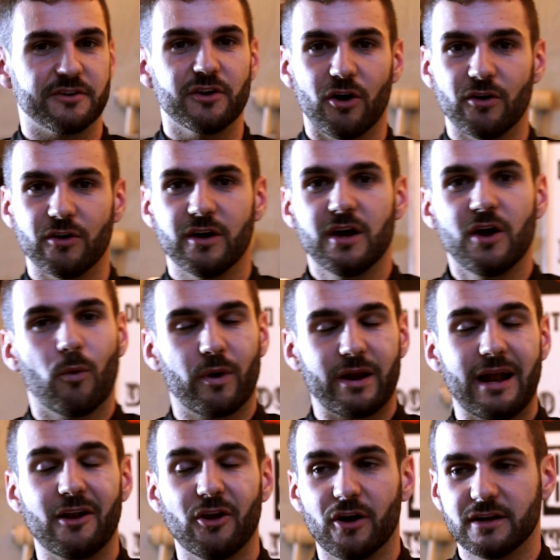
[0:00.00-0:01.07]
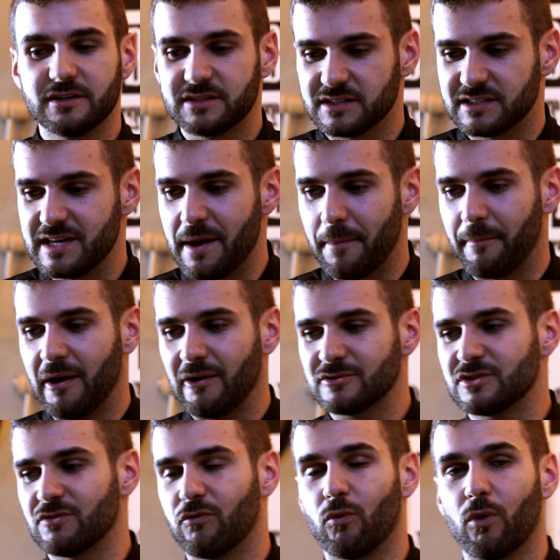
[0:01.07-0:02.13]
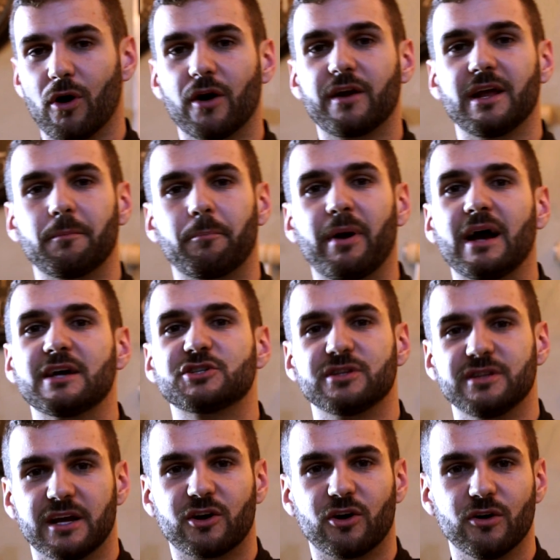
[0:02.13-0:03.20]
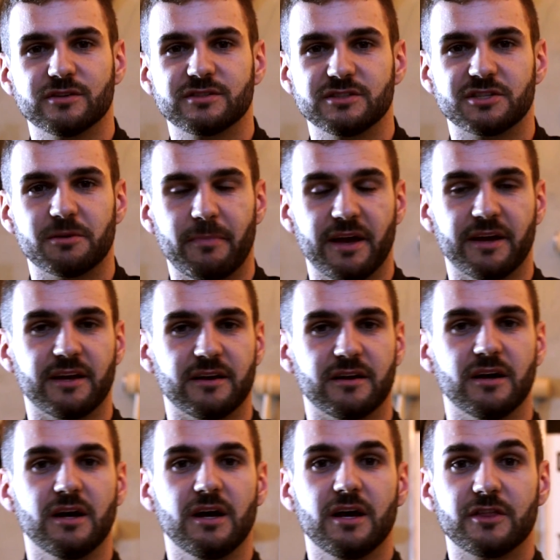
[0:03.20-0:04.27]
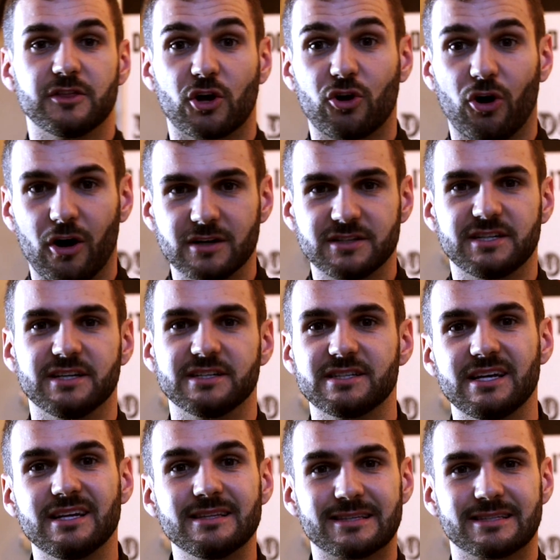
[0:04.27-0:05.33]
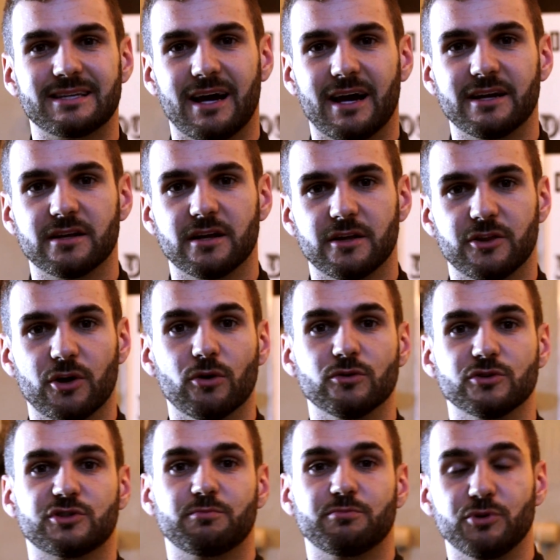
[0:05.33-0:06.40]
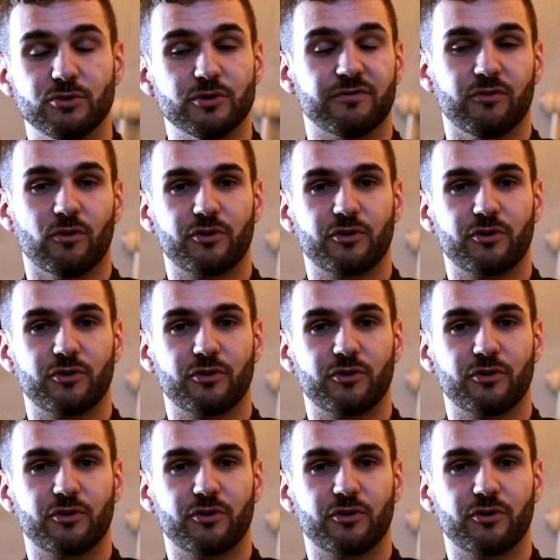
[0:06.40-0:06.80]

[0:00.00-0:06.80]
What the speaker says: No. What I learned is the amount of work and passion that goes into making the content inside those beautiful